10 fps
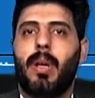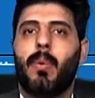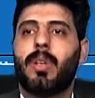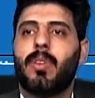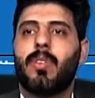
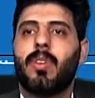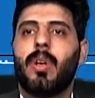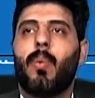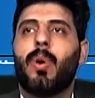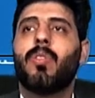What is,
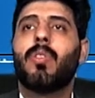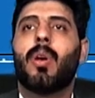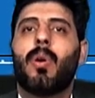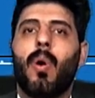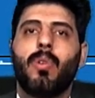what is the
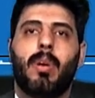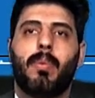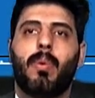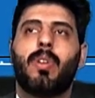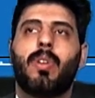
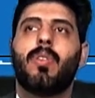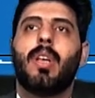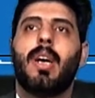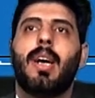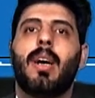concept? What is
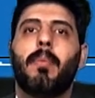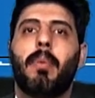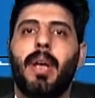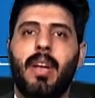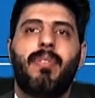the
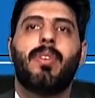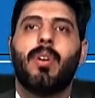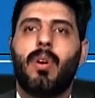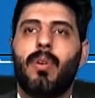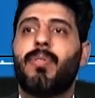benefit
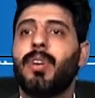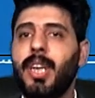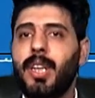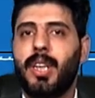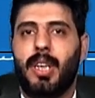of
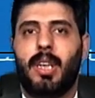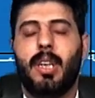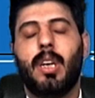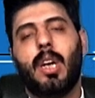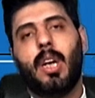reading
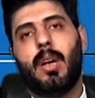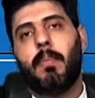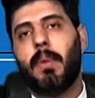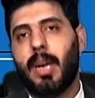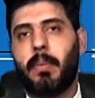
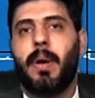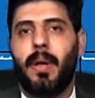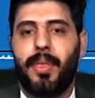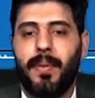Macbeth?